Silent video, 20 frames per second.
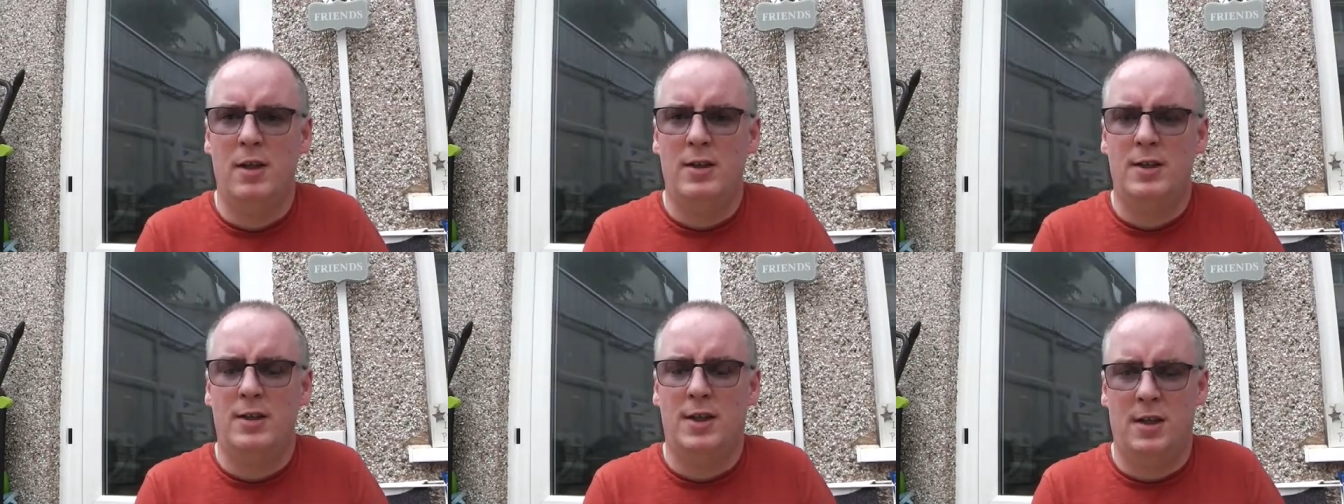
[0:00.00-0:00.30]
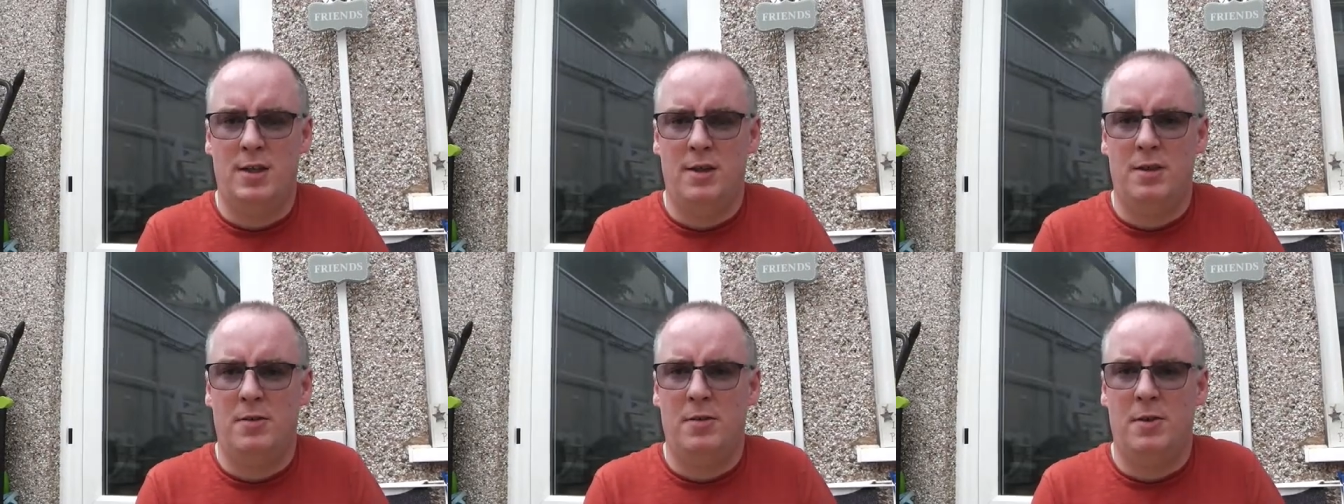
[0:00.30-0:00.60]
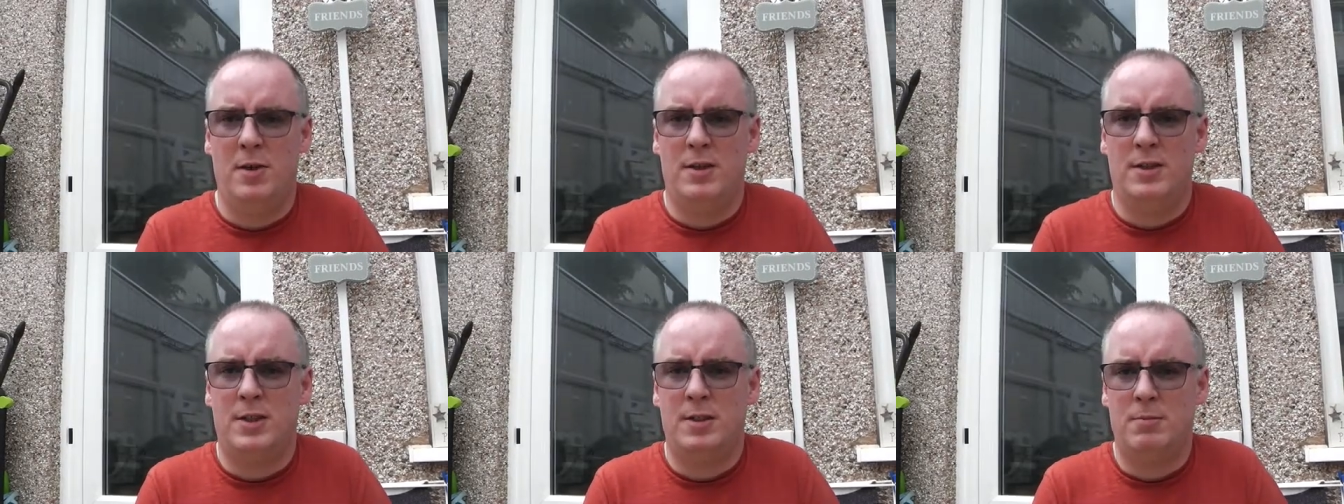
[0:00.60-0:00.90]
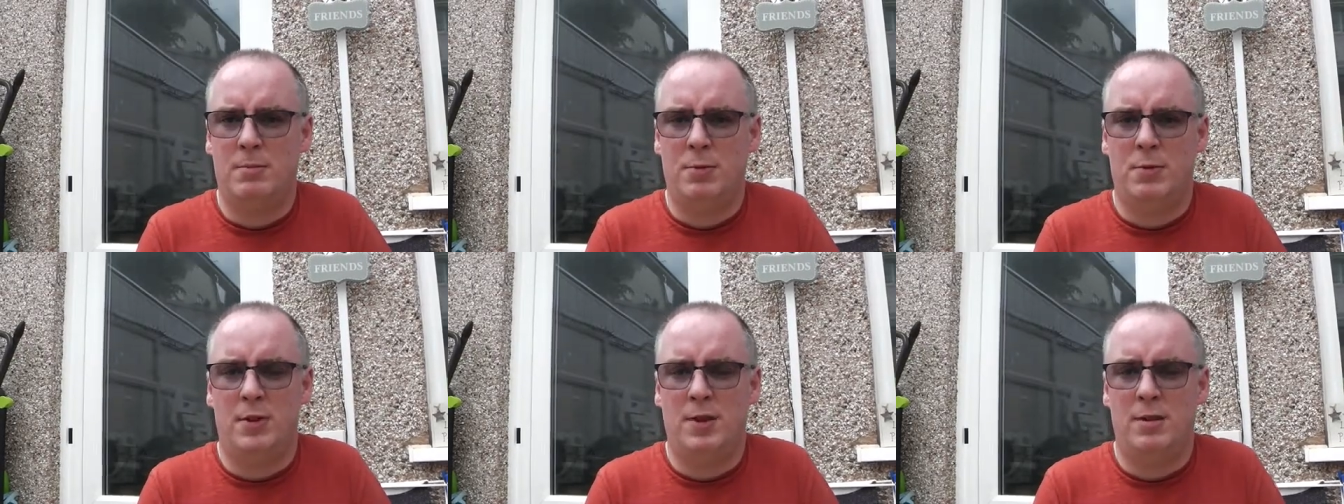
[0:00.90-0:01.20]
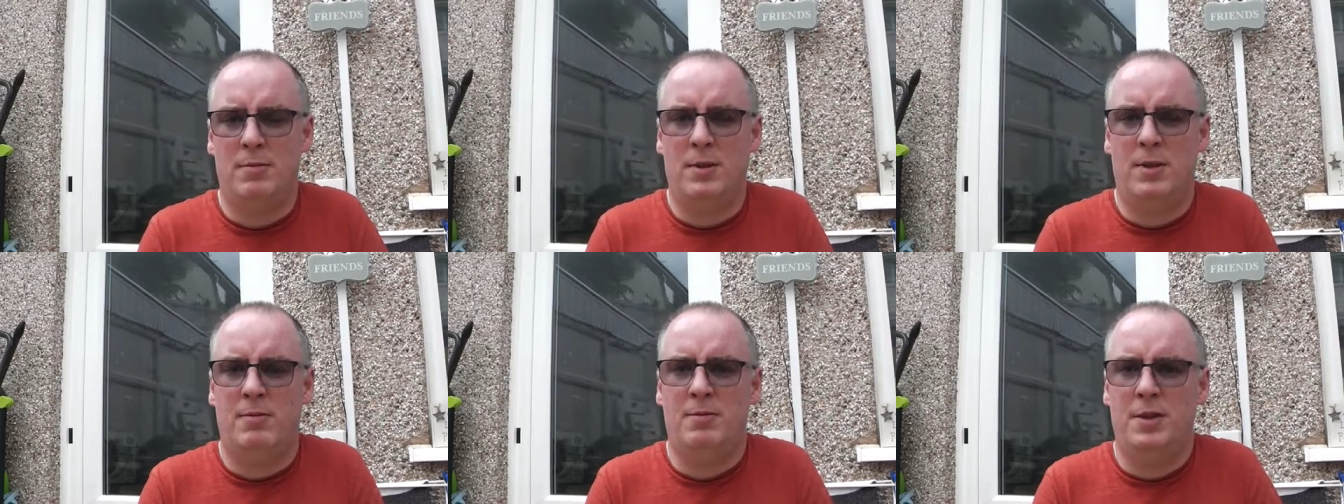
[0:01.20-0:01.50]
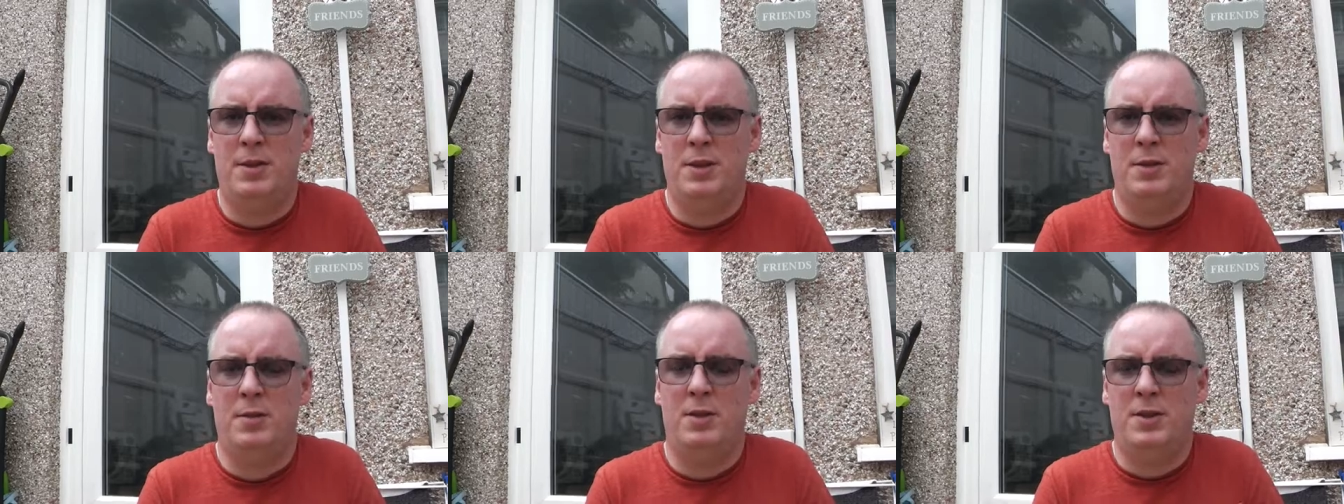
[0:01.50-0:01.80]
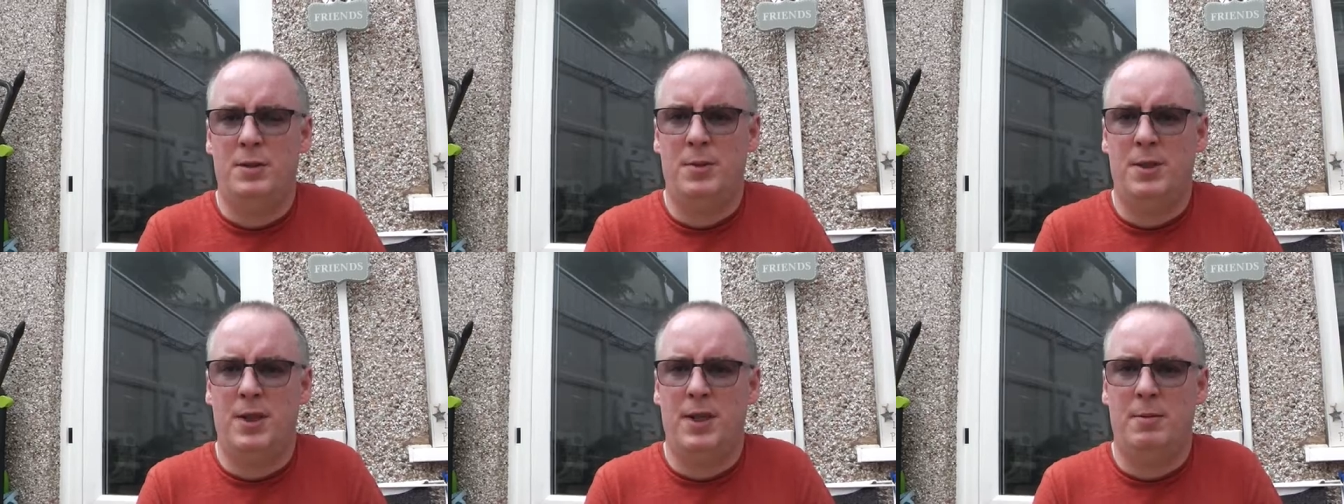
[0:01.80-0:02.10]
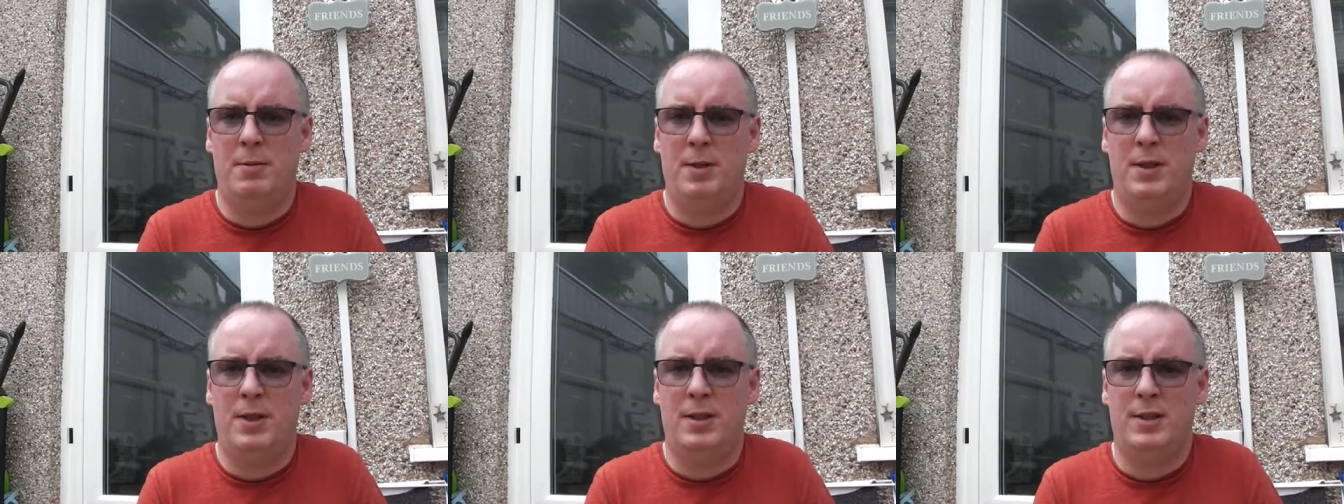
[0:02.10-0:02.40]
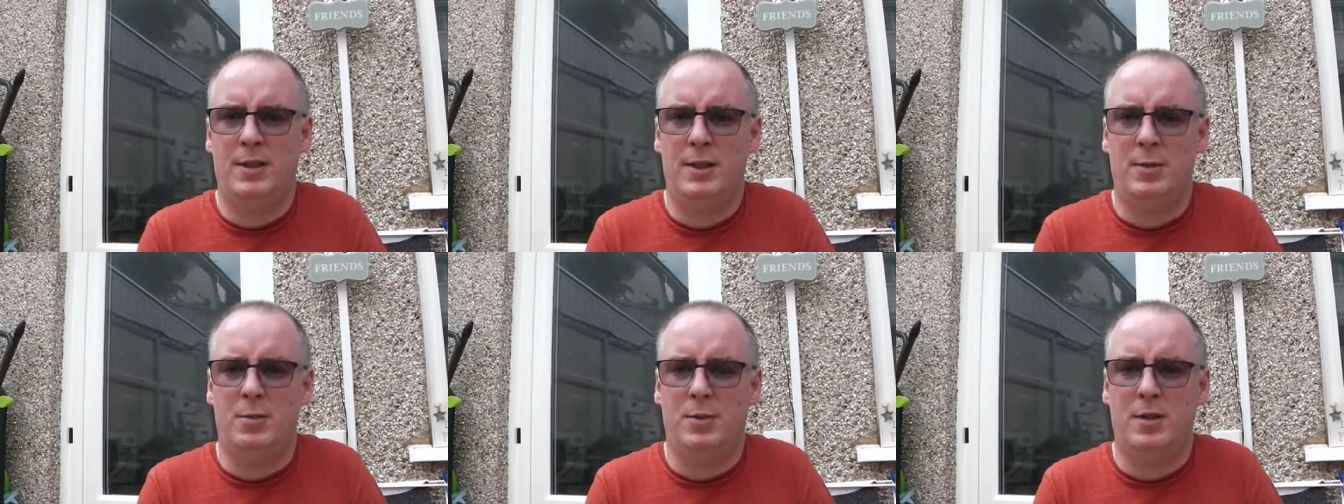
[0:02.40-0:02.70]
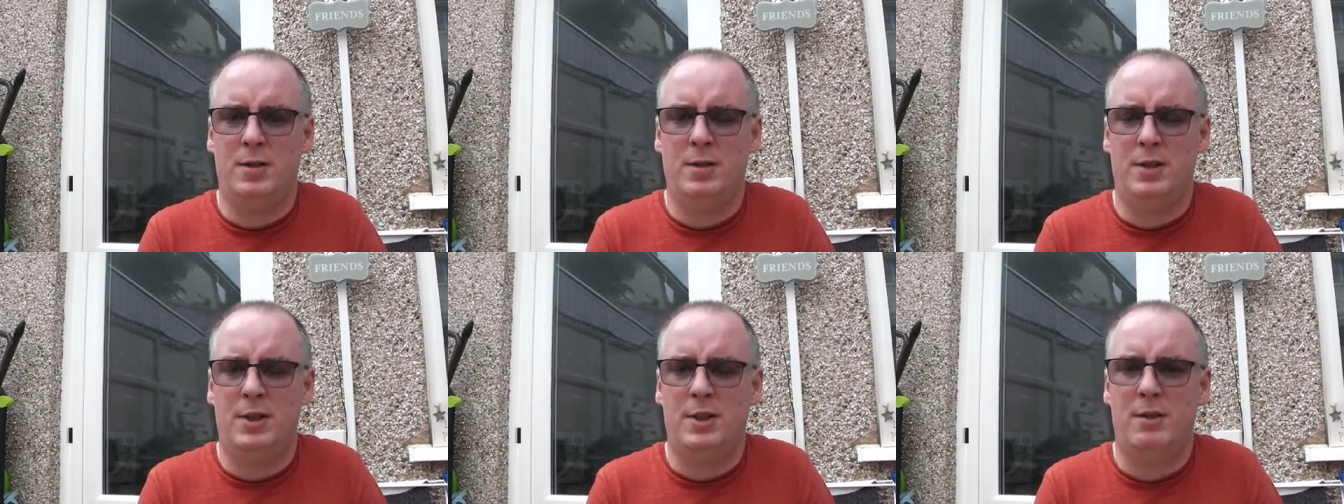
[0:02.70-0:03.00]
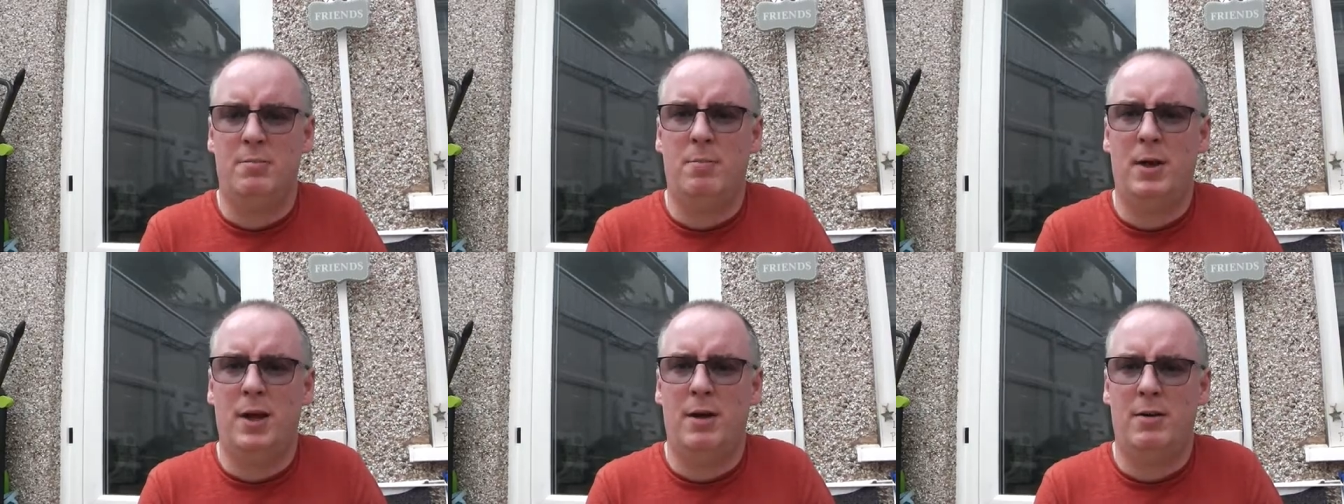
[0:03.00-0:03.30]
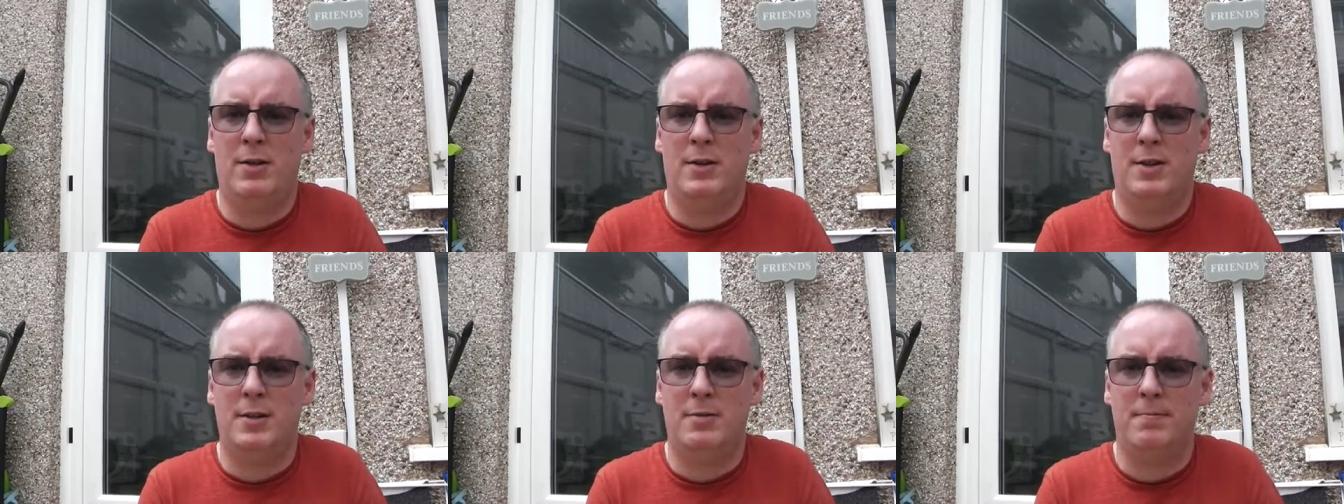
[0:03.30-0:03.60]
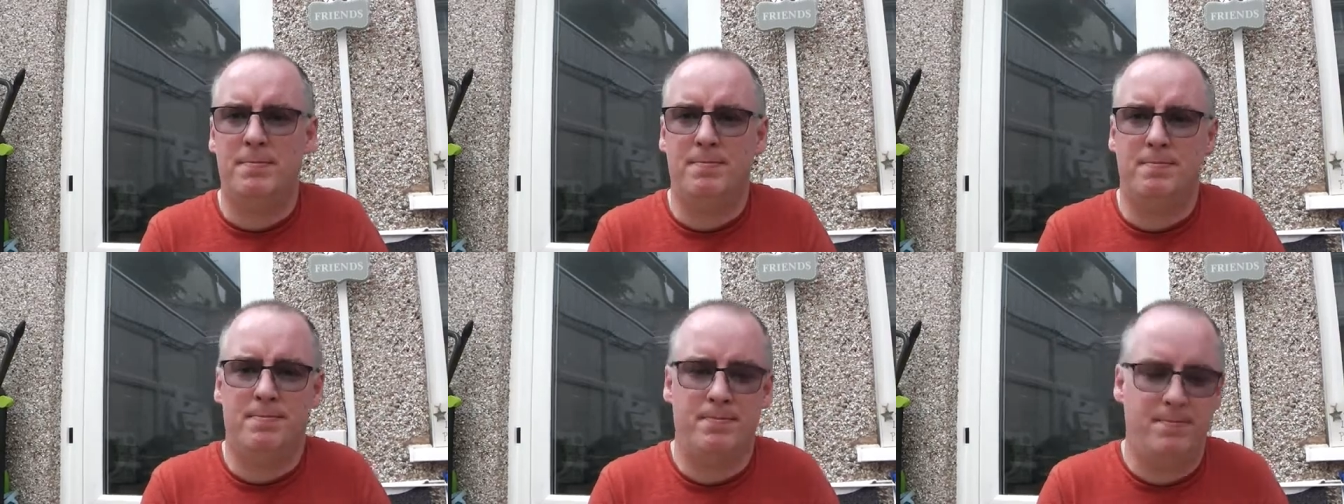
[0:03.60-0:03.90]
So at some point I'm going to have to do this with ABS as well as a comparison.